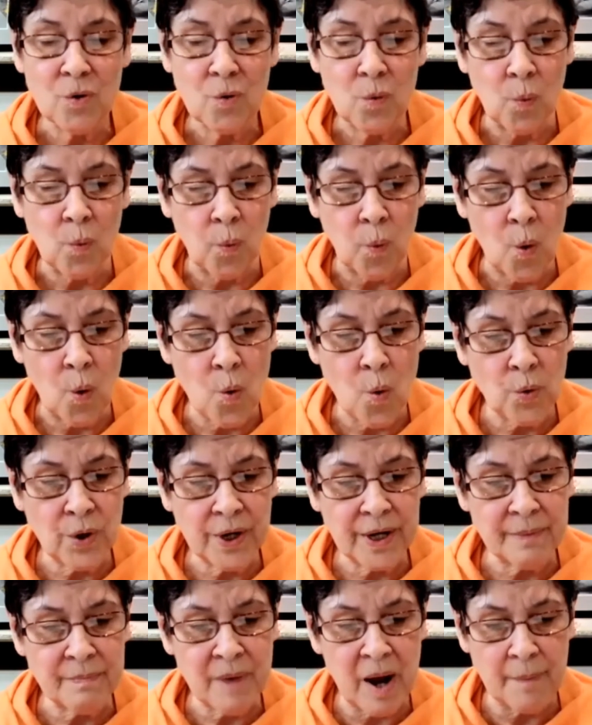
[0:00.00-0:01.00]
woke
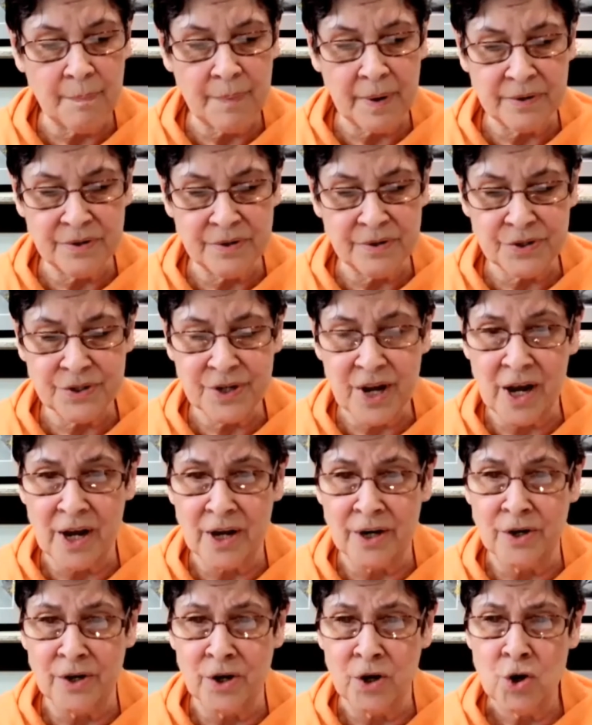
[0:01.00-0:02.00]
him up and
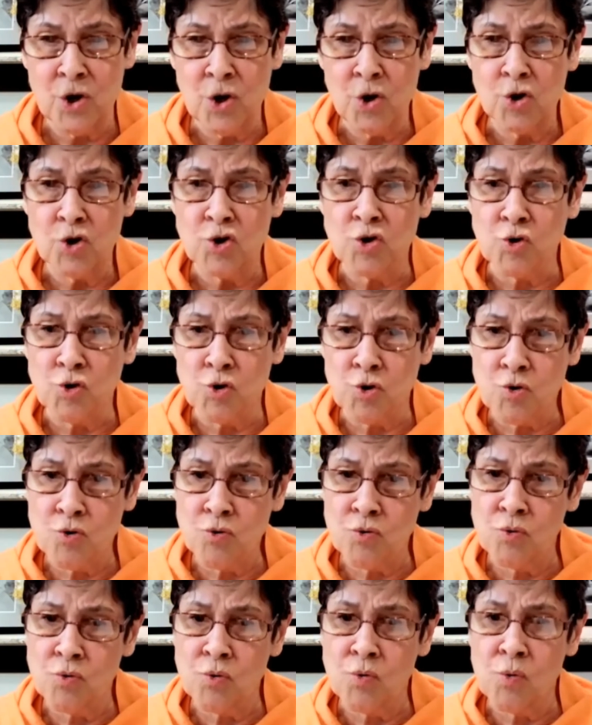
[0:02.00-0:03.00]
said,
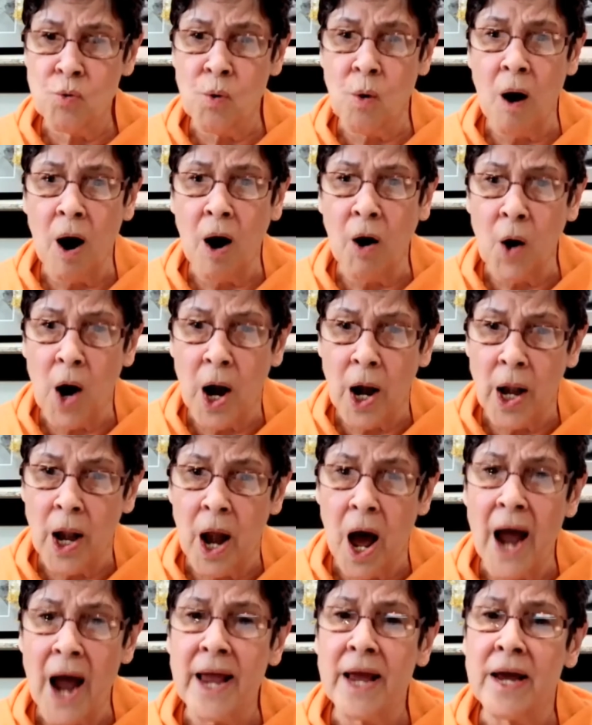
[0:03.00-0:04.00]
"You are a
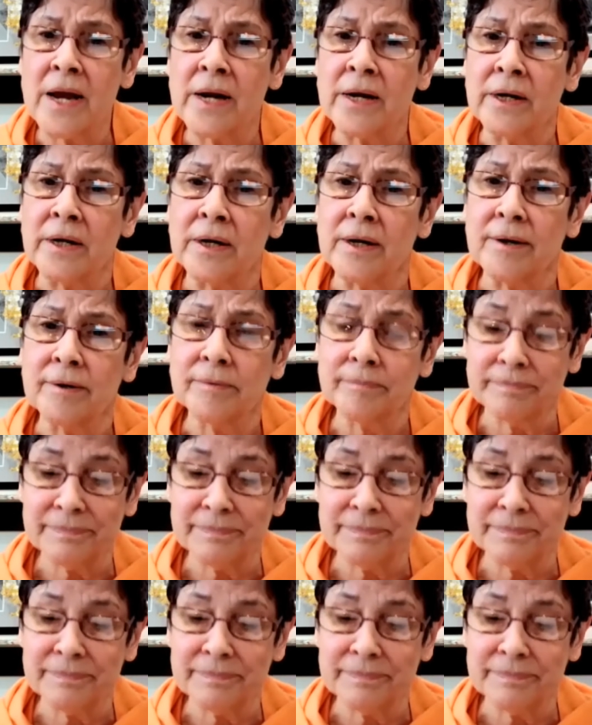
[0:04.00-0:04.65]
lion."